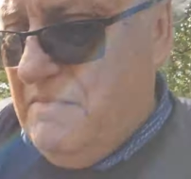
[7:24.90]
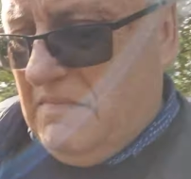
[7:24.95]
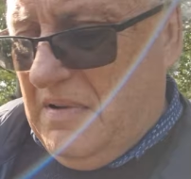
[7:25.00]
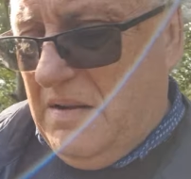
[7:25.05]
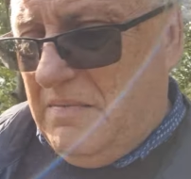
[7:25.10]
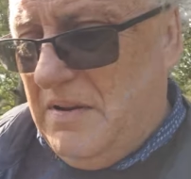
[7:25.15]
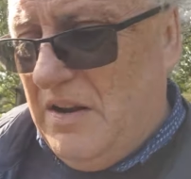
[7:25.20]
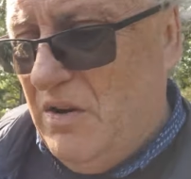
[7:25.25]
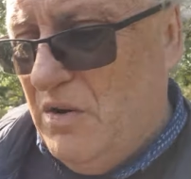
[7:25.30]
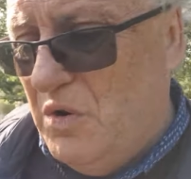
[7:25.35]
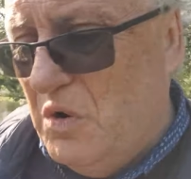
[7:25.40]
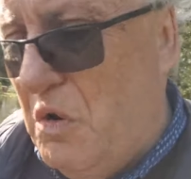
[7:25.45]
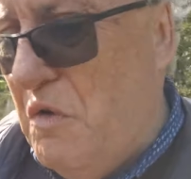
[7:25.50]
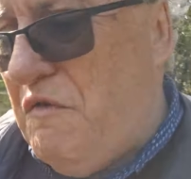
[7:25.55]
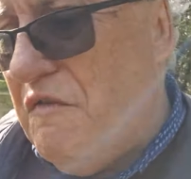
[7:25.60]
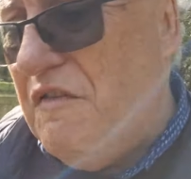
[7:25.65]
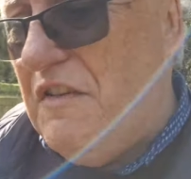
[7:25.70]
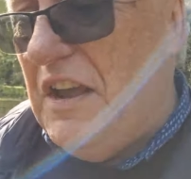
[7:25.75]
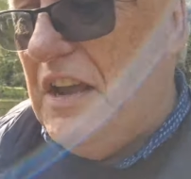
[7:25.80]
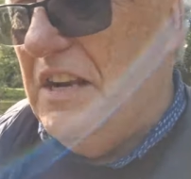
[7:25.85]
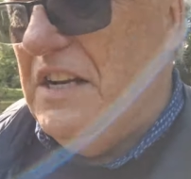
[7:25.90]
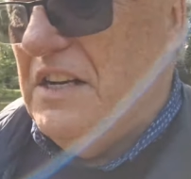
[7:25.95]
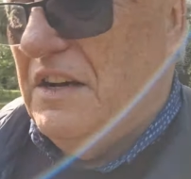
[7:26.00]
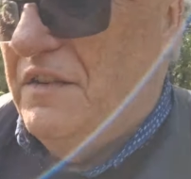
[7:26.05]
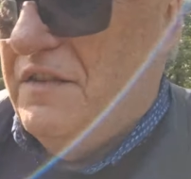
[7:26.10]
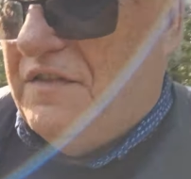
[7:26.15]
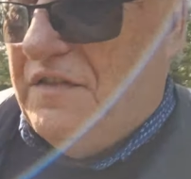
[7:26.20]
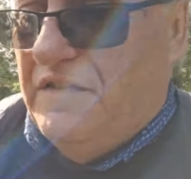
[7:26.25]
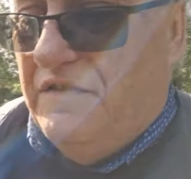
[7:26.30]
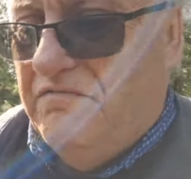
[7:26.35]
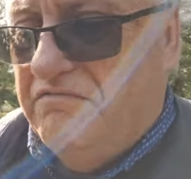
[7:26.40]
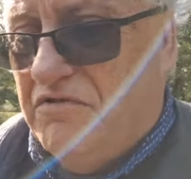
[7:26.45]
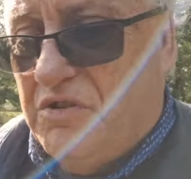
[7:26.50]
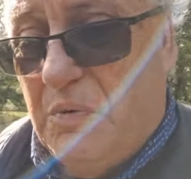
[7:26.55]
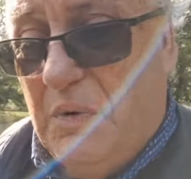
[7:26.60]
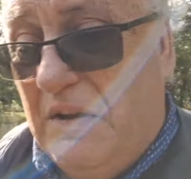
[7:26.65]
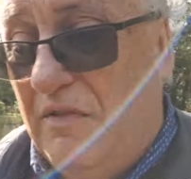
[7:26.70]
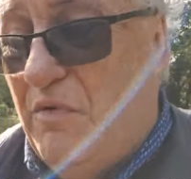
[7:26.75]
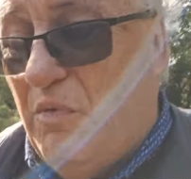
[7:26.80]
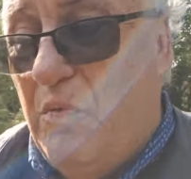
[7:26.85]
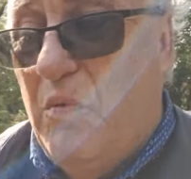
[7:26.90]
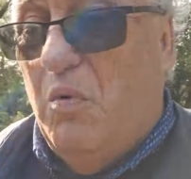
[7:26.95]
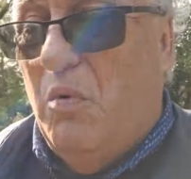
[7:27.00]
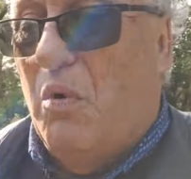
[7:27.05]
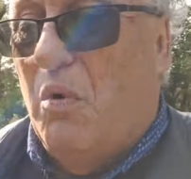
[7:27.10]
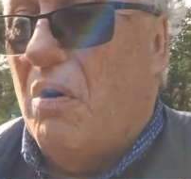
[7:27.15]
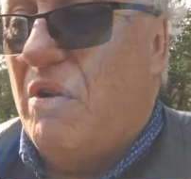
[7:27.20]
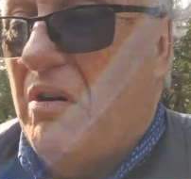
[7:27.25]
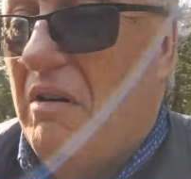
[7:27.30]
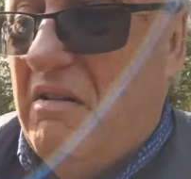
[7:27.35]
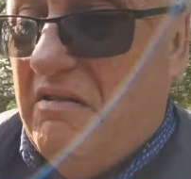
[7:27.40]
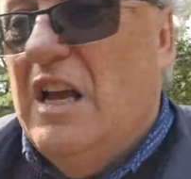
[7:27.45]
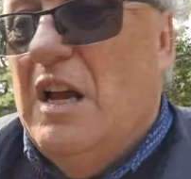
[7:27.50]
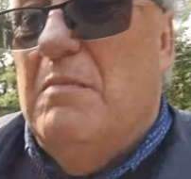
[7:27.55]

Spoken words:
Maybe you're not fit enough to even walk.